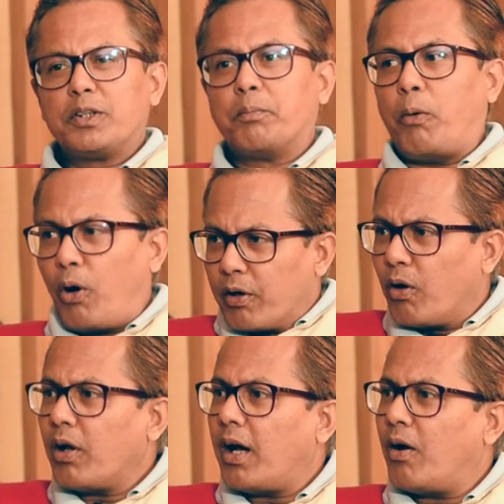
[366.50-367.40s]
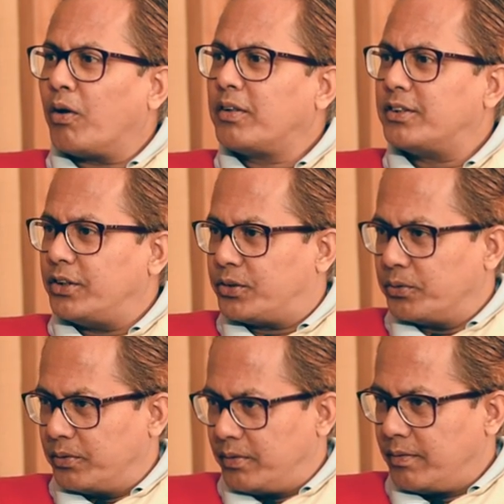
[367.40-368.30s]
was born on this
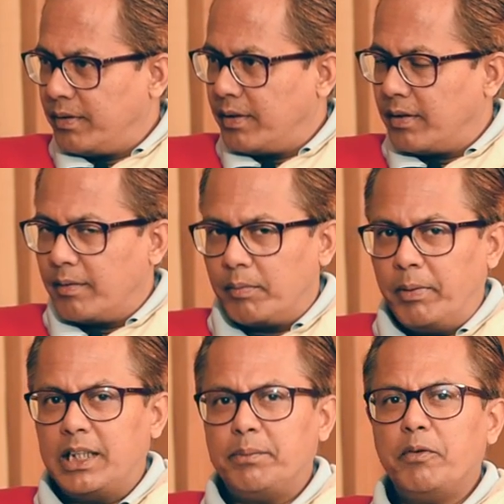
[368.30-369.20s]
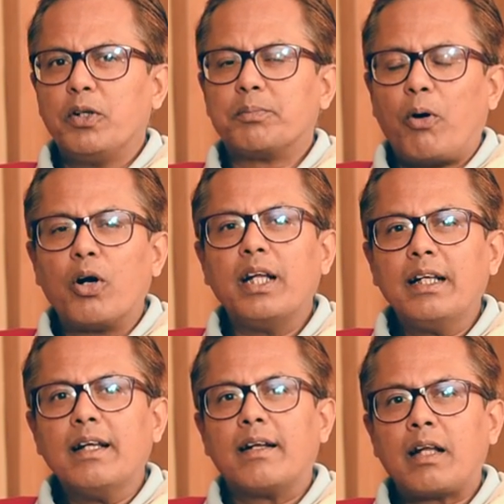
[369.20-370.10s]
issue. BJP was born
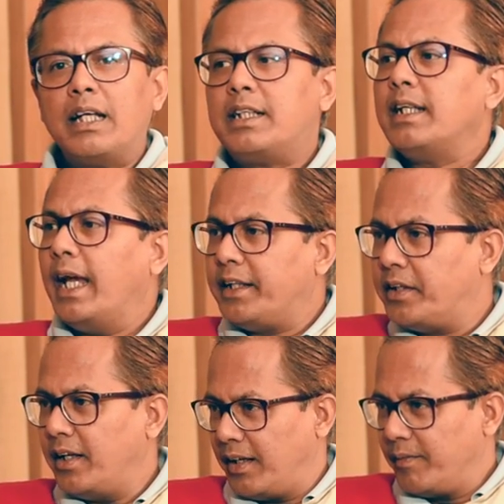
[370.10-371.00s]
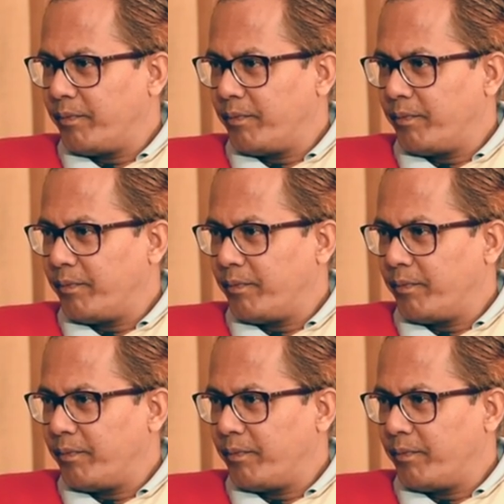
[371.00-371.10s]
in 1980.